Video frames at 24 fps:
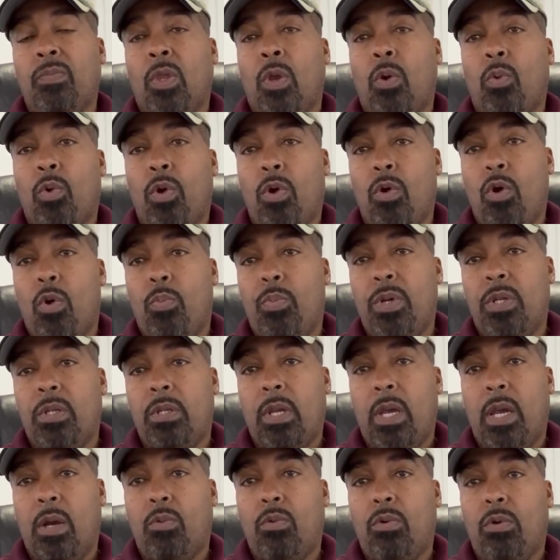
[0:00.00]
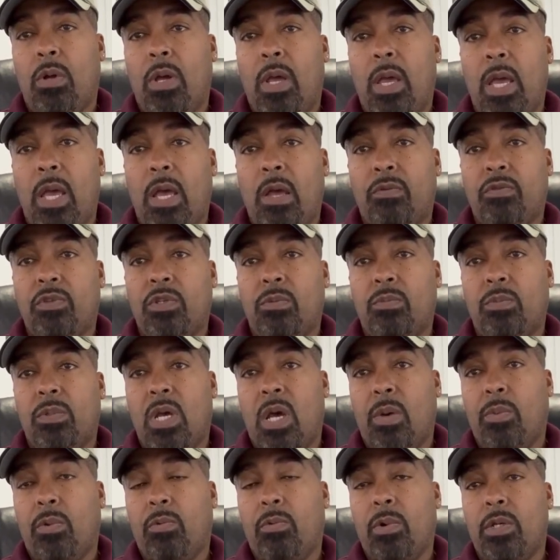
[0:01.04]
we're hoping that we'll have some
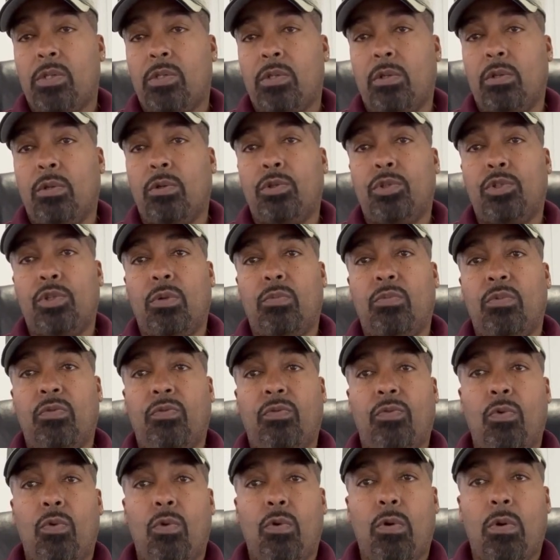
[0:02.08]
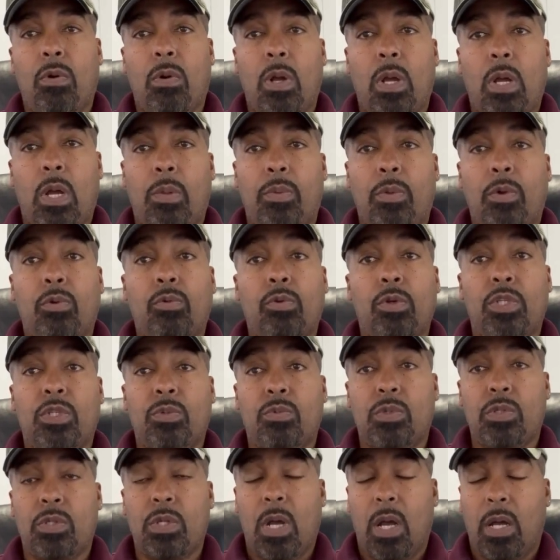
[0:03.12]
type of resolution before the
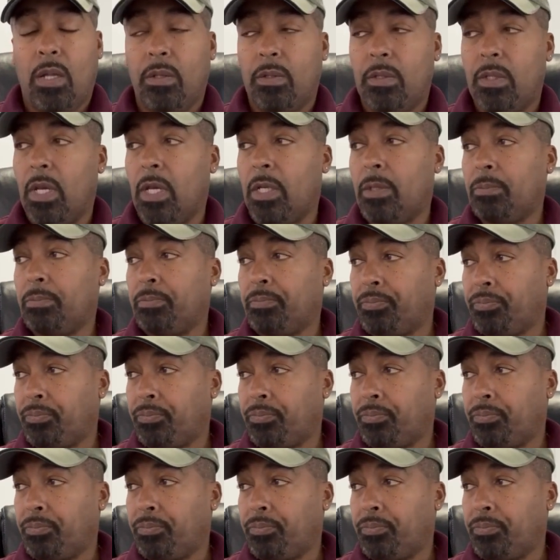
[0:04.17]
Christmas holiday.